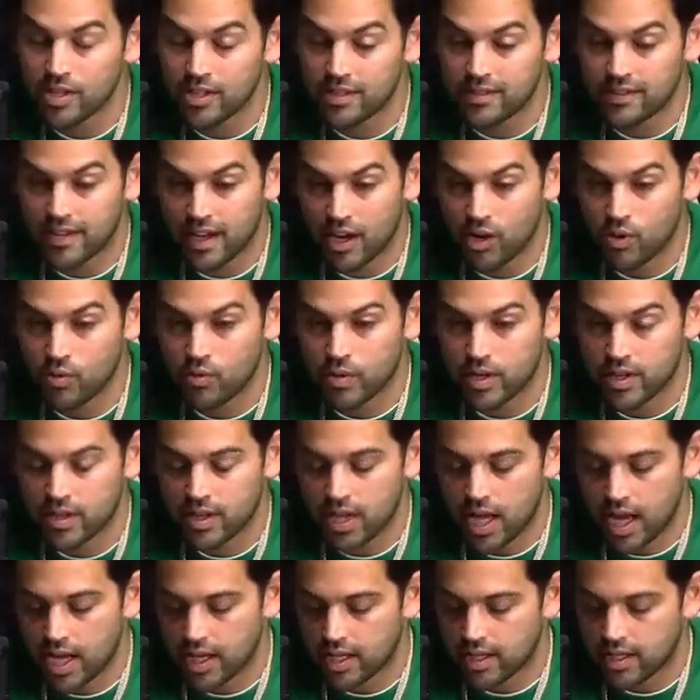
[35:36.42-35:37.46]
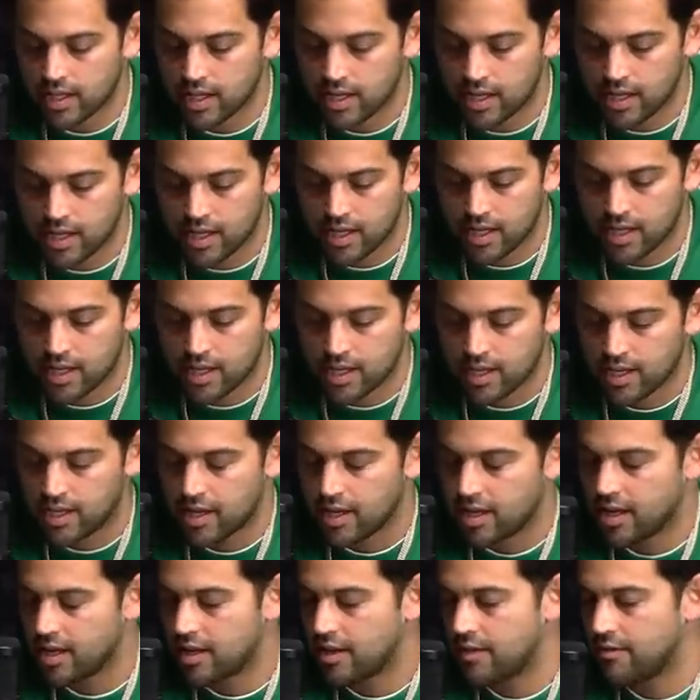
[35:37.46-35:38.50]
dealt with like
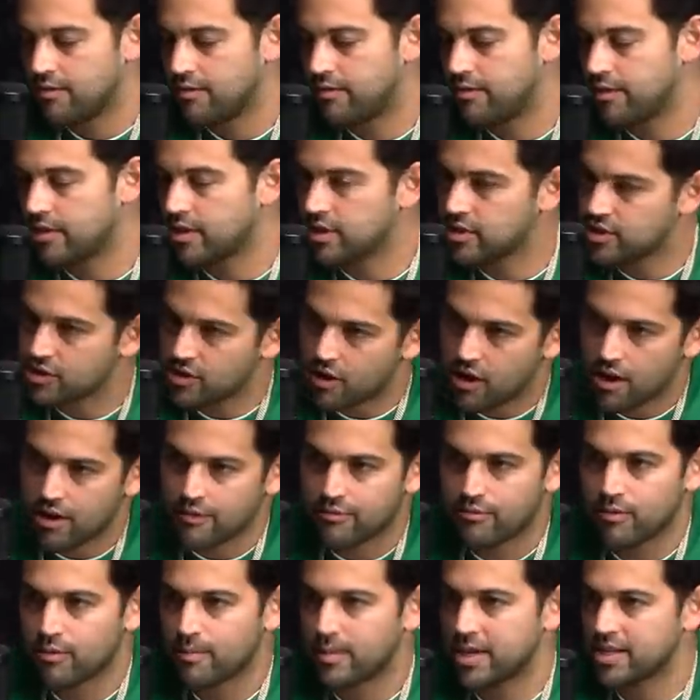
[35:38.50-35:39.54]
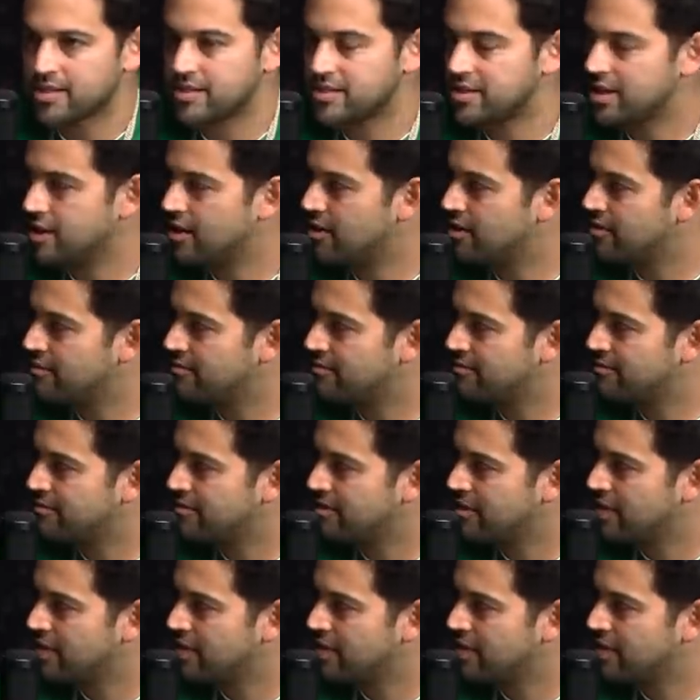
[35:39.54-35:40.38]
feeling sorry for myself.